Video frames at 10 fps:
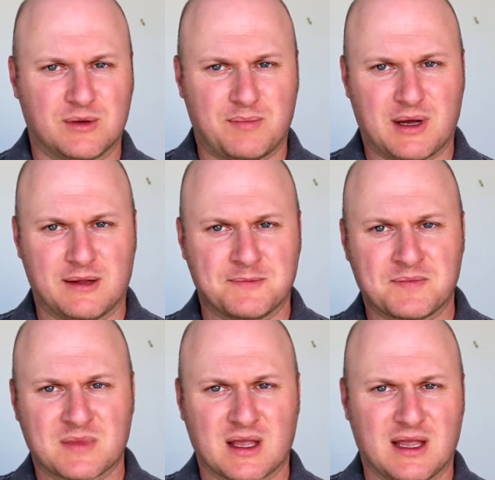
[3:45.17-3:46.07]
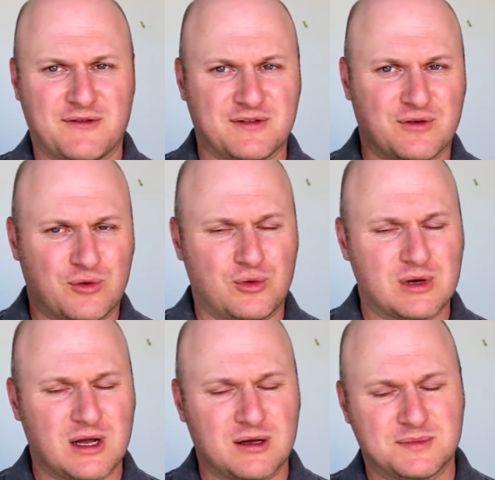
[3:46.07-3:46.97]
But if it all
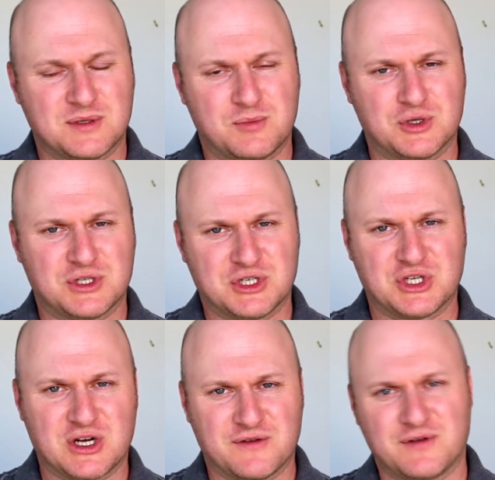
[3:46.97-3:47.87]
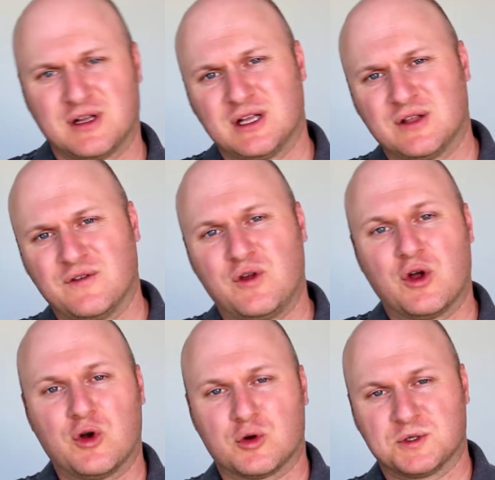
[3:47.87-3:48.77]
comes push to shove, you've
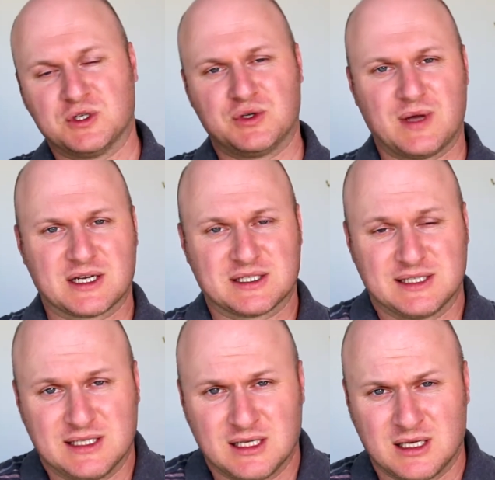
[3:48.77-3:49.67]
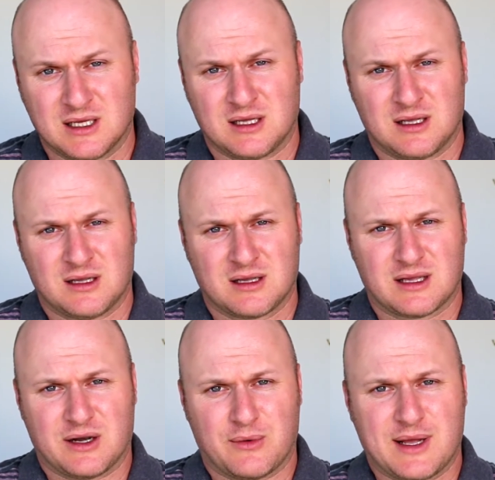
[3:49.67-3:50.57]
got an option to actually
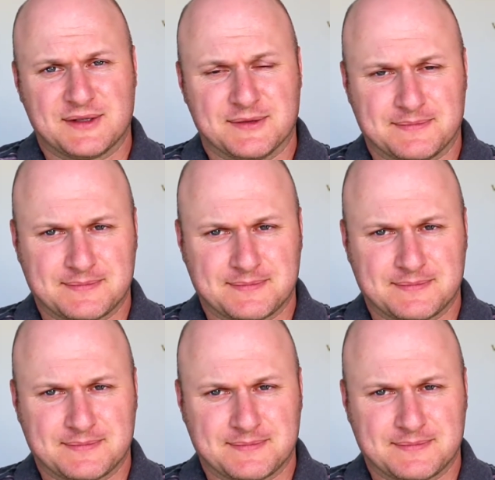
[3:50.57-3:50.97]
get around it.